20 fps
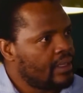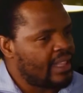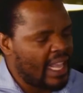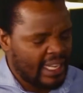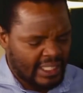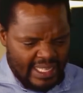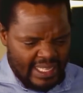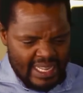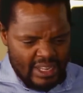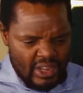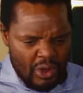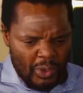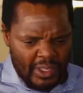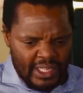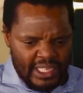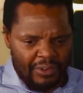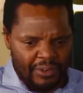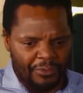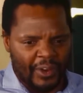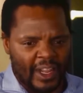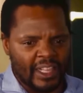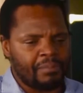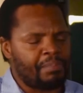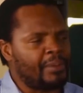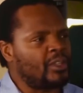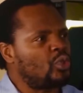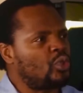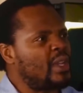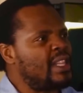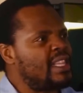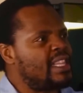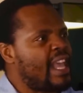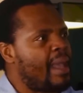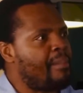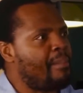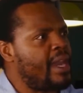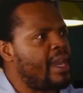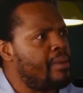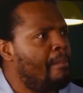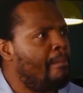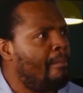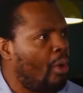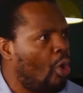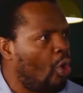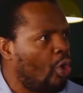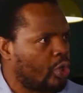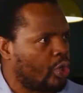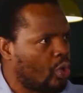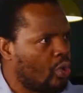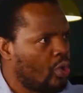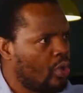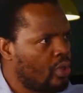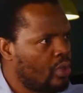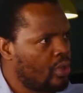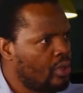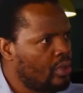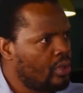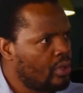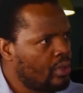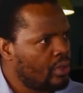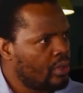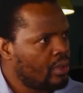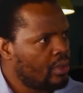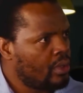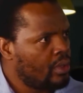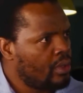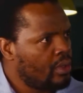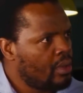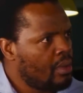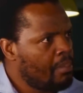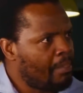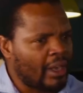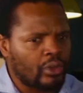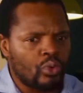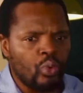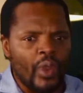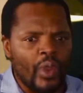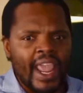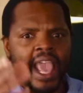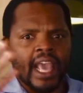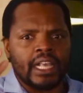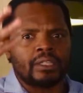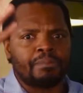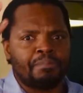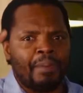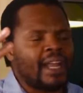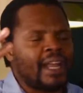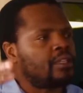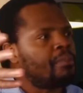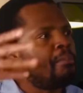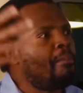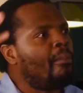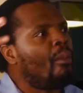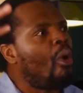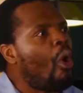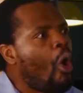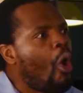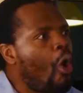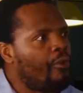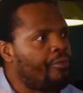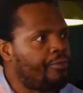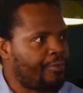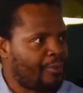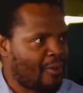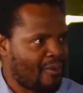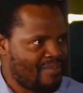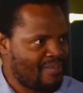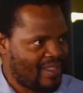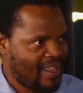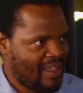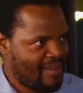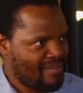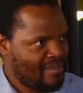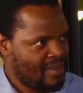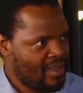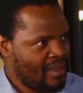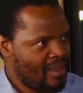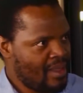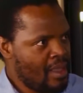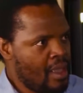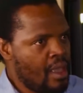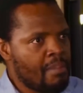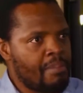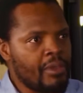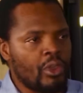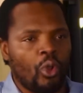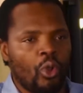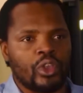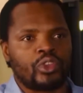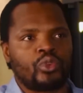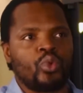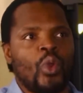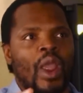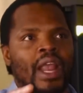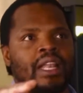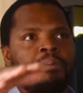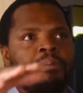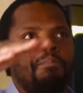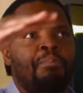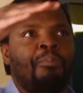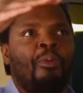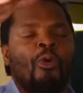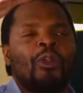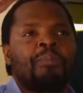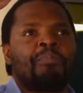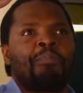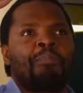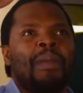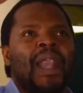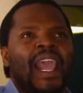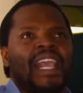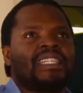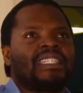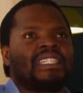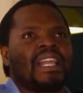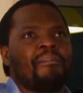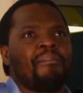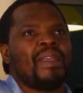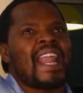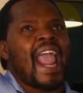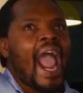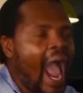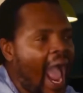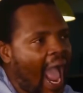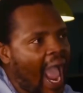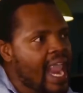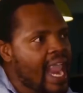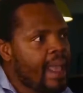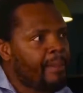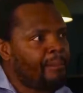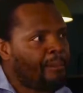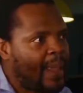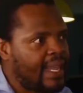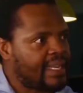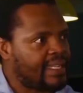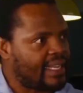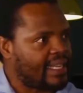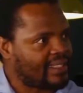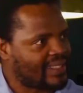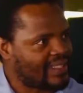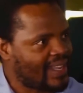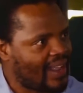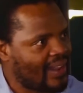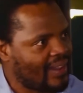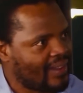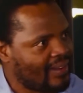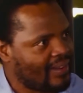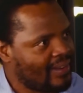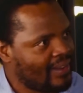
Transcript: There's no difference between them and Mboro. But we expect more from them, because we had placed them in a higher pedestal.